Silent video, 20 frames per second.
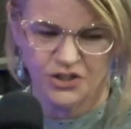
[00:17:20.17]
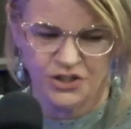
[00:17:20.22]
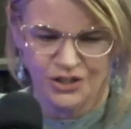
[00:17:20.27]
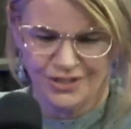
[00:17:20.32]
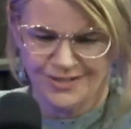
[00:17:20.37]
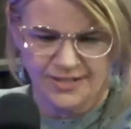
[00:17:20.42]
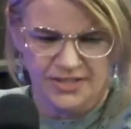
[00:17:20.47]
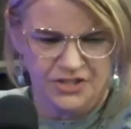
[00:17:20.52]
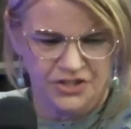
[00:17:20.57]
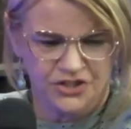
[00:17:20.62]

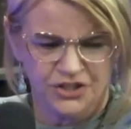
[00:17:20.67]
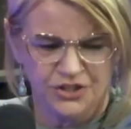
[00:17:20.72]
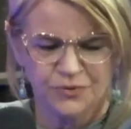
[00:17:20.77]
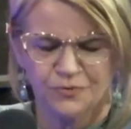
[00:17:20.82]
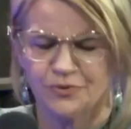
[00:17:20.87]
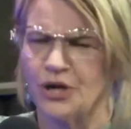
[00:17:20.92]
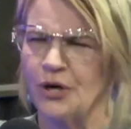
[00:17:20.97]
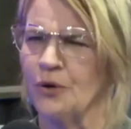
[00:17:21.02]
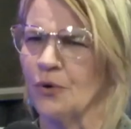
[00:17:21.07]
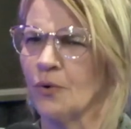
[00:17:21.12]
Just do you
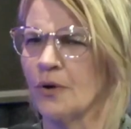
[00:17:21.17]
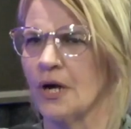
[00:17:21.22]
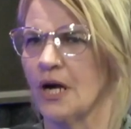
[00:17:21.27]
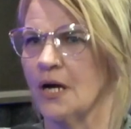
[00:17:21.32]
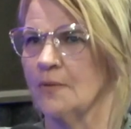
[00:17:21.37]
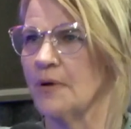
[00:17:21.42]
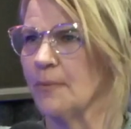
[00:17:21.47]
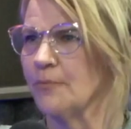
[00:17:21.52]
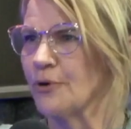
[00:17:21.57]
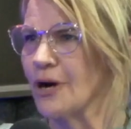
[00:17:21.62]
know
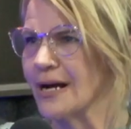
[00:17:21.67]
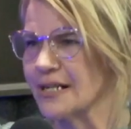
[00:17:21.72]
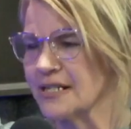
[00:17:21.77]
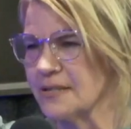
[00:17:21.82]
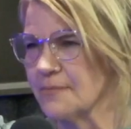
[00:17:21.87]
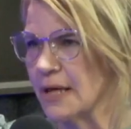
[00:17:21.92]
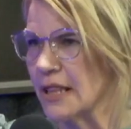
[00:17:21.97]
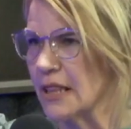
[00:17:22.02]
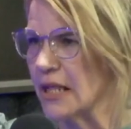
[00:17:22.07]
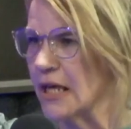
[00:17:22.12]
um,
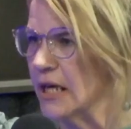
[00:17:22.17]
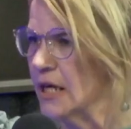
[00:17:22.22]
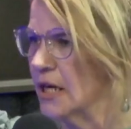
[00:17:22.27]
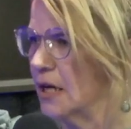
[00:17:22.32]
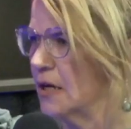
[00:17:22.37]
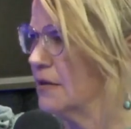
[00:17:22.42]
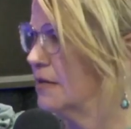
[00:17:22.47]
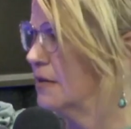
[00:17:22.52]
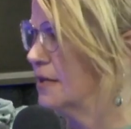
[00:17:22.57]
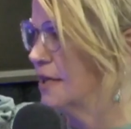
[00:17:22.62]
approximately
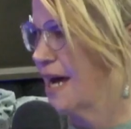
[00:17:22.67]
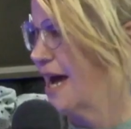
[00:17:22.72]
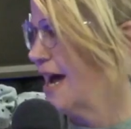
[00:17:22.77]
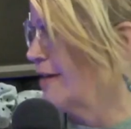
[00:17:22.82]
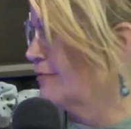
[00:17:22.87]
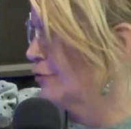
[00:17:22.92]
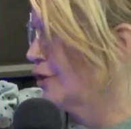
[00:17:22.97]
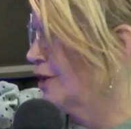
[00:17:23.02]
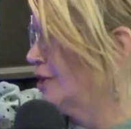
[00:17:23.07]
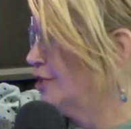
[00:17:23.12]
the
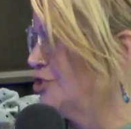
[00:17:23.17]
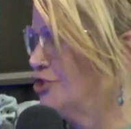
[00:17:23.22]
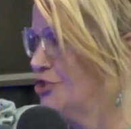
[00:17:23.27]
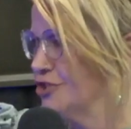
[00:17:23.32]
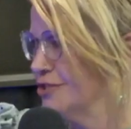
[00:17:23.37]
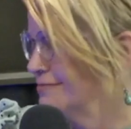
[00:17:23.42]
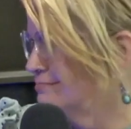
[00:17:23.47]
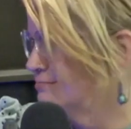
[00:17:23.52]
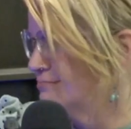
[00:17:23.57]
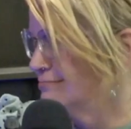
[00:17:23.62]
average
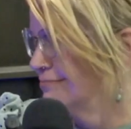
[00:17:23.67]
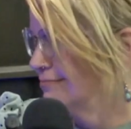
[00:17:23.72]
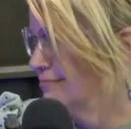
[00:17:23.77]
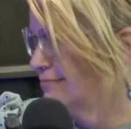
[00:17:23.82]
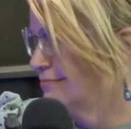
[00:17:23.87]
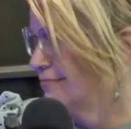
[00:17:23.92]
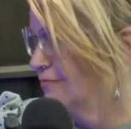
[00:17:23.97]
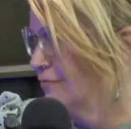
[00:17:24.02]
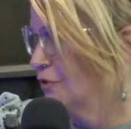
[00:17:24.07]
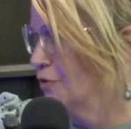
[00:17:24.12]

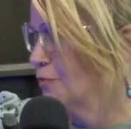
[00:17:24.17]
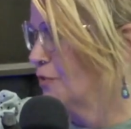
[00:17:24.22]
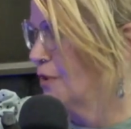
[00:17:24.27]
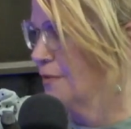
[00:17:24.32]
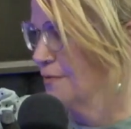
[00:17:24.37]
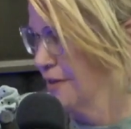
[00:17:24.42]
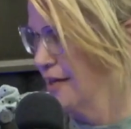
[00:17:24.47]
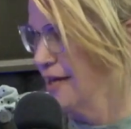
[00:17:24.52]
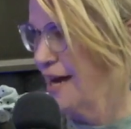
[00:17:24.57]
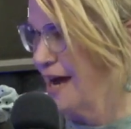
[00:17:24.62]
funeral,
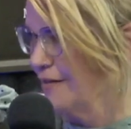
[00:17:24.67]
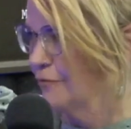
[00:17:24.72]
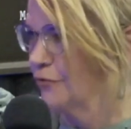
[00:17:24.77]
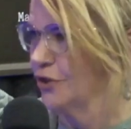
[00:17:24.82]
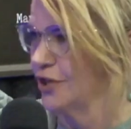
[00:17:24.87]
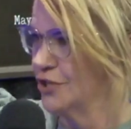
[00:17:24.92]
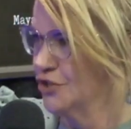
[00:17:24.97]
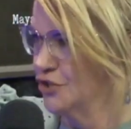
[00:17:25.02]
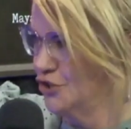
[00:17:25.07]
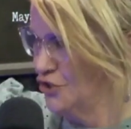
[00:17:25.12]
the
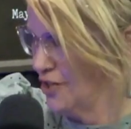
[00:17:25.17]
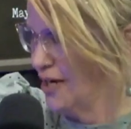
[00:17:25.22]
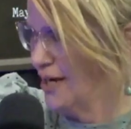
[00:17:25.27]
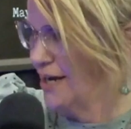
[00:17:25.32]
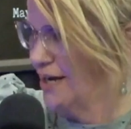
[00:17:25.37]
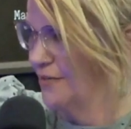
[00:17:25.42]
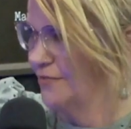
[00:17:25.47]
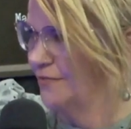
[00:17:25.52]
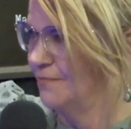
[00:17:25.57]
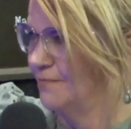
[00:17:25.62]
average uh,
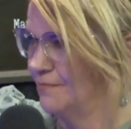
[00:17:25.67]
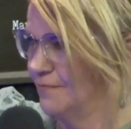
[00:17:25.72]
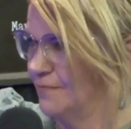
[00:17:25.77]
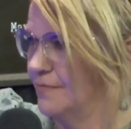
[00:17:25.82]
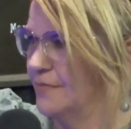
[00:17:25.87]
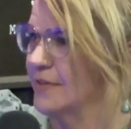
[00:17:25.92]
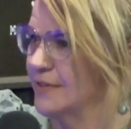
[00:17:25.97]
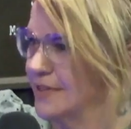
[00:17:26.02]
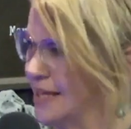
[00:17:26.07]
complete cost?